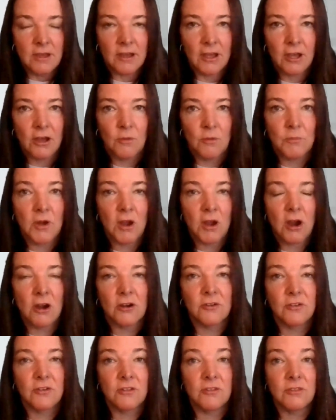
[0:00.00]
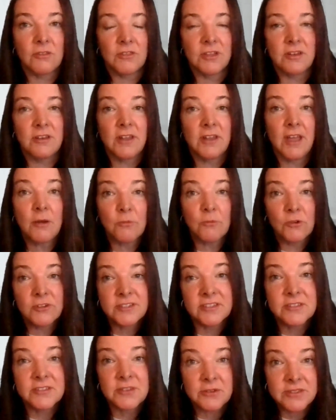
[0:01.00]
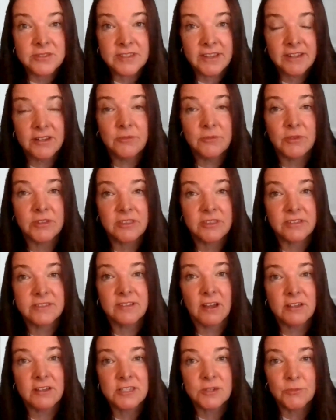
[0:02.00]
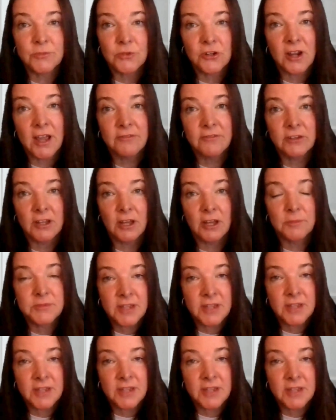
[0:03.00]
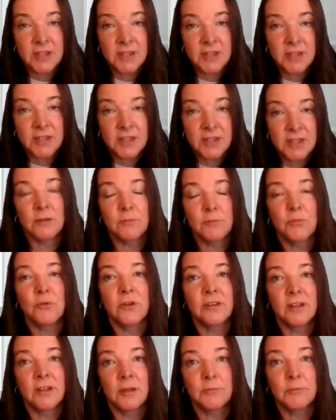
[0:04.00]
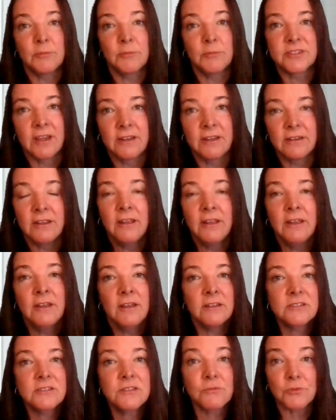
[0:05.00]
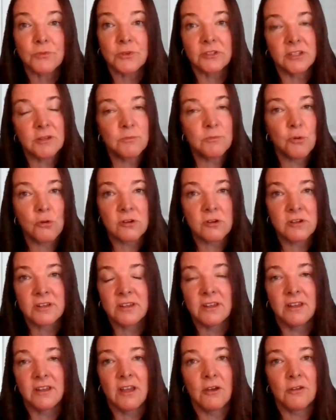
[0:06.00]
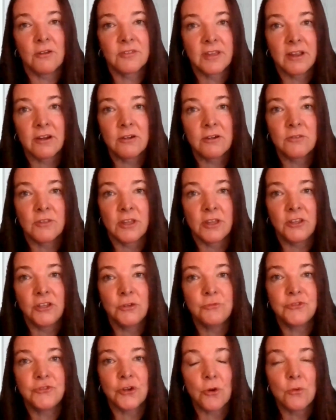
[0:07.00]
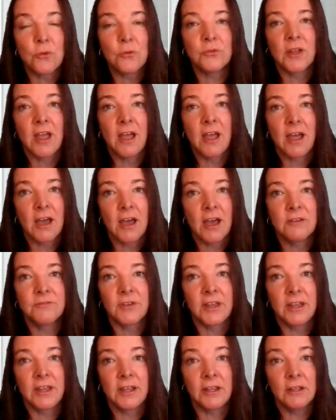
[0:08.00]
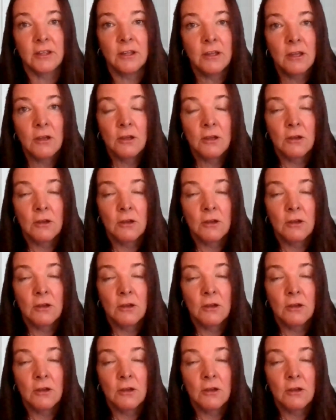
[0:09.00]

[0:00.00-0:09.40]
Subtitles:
The networks associated with this customer have an uptime of 99.9%. It's really important in healthcare that you don't have a